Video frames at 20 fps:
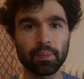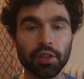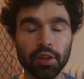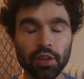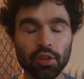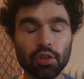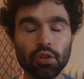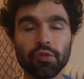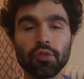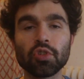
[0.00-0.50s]

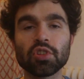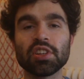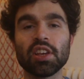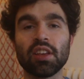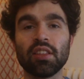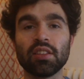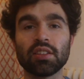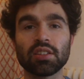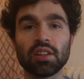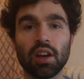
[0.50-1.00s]
Thank you for
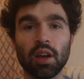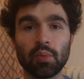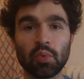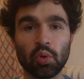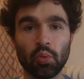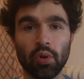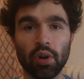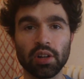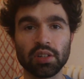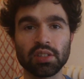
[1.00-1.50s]
taking the
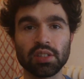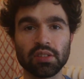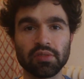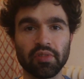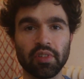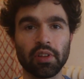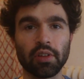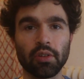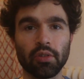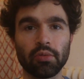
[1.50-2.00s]
time to watch
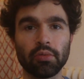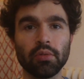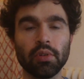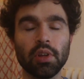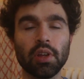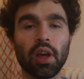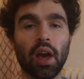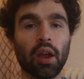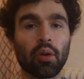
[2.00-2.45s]
this video.